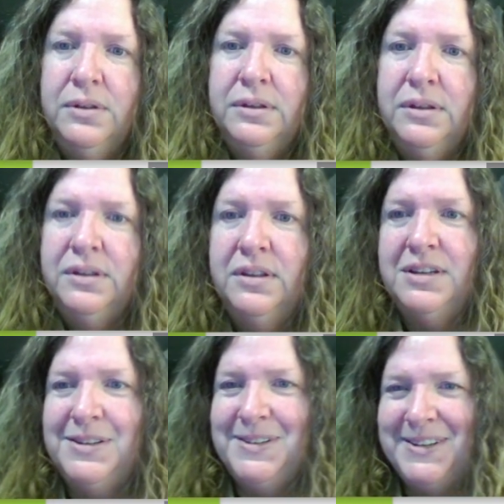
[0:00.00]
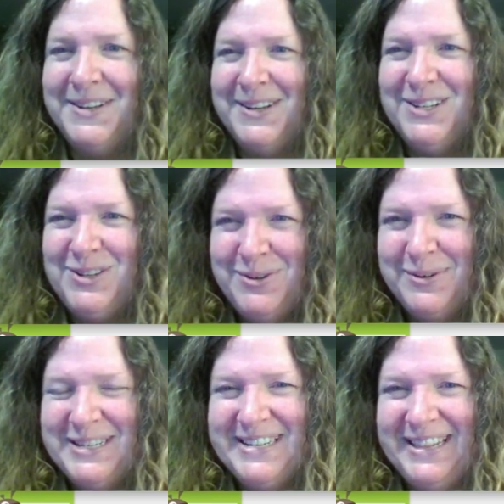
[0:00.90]
Now,
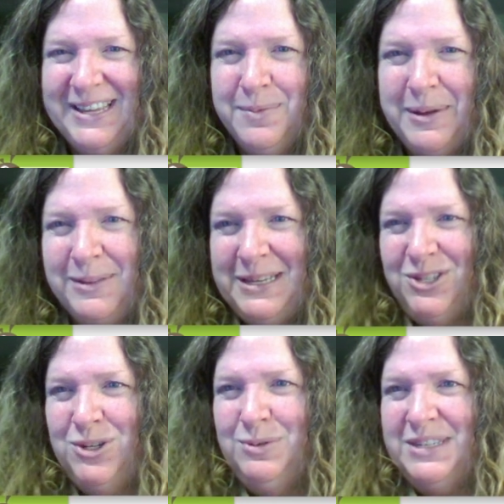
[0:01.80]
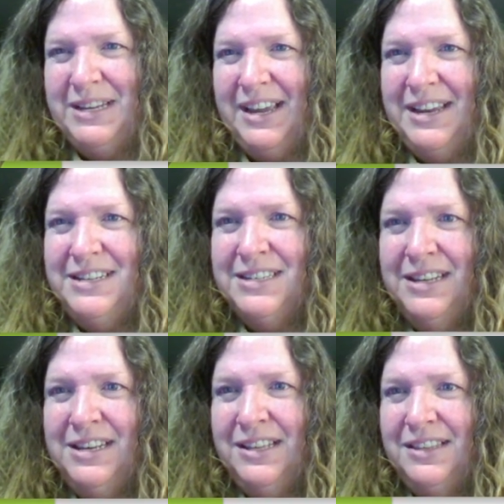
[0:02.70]
do you notice anything about these two
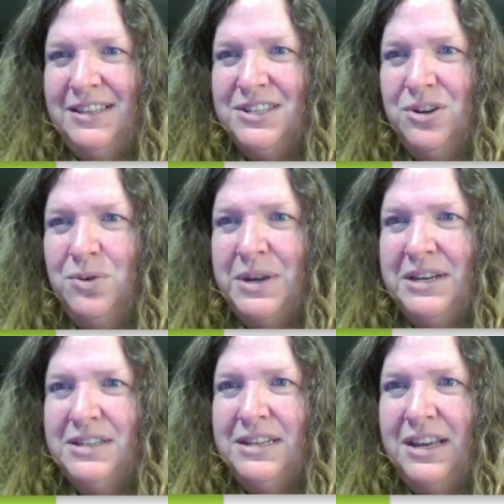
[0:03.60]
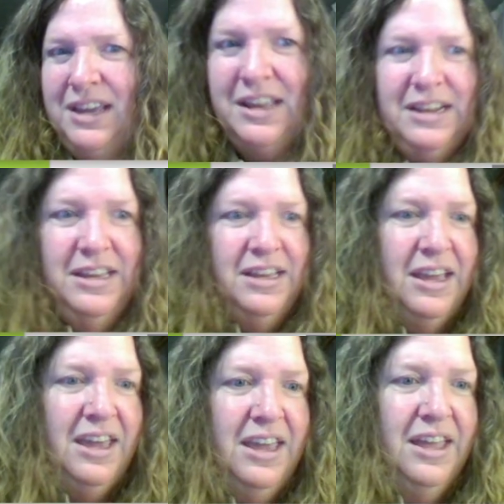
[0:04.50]
sides? This green side
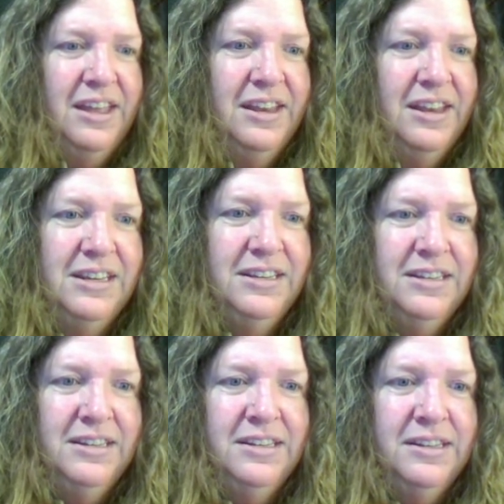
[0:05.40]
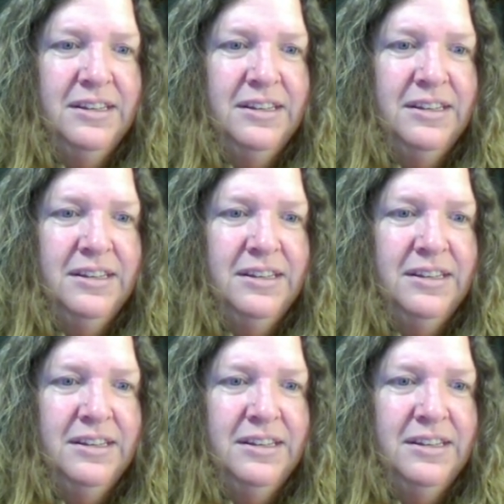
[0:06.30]
and